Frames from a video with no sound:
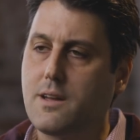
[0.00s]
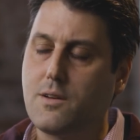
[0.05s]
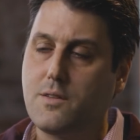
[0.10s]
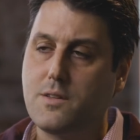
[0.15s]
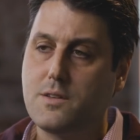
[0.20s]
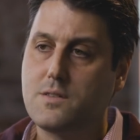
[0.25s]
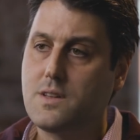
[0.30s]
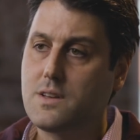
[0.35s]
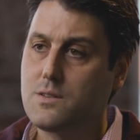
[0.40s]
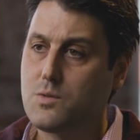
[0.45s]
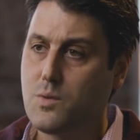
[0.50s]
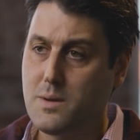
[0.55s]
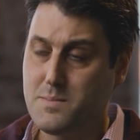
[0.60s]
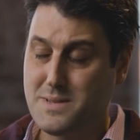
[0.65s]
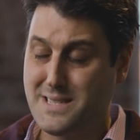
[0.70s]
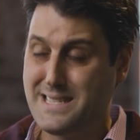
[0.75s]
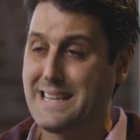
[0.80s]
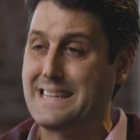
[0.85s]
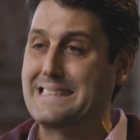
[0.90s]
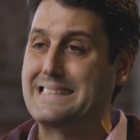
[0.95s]
You know, these things went up
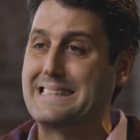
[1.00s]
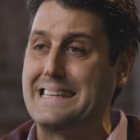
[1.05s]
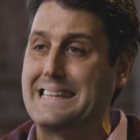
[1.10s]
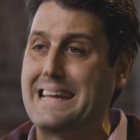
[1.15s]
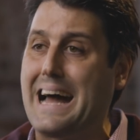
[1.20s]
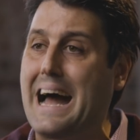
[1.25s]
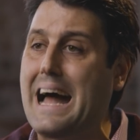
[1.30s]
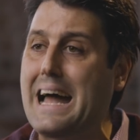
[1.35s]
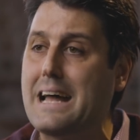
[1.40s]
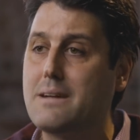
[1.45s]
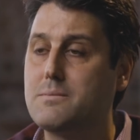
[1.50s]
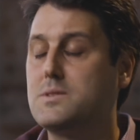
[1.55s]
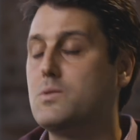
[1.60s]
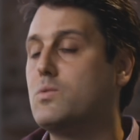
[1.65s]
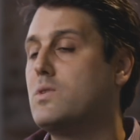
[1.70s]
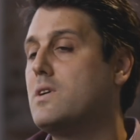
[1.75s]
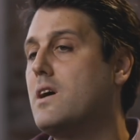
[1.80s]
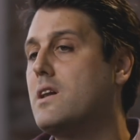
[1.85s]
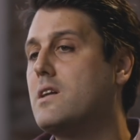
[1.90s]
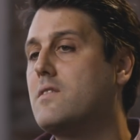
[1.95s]
60 times and
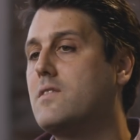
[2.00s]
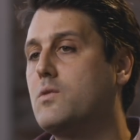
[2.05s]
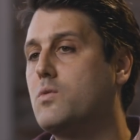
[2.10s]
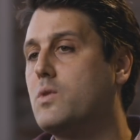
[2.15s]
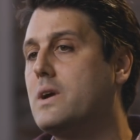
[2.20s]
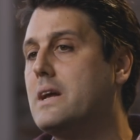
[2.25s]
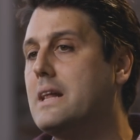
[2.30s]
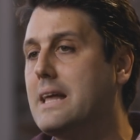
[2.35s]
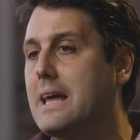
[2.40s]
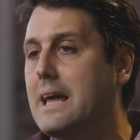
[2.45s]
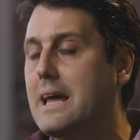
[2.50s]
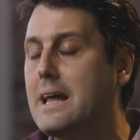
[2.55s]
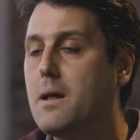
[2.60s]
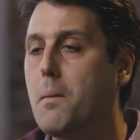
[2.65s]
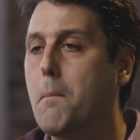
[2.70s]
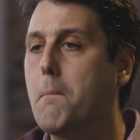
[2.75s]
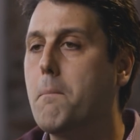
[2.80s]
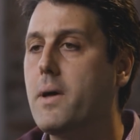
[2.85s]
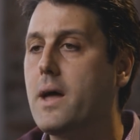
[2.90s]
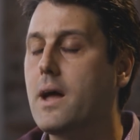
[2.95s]
we're not even really in a
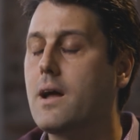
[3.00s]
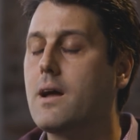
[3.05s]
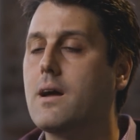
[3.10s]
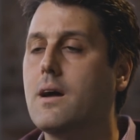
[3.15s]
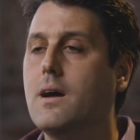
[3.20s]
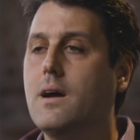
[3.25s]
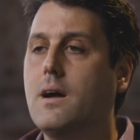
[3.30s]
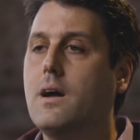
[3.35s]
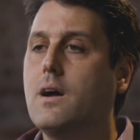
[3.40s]
big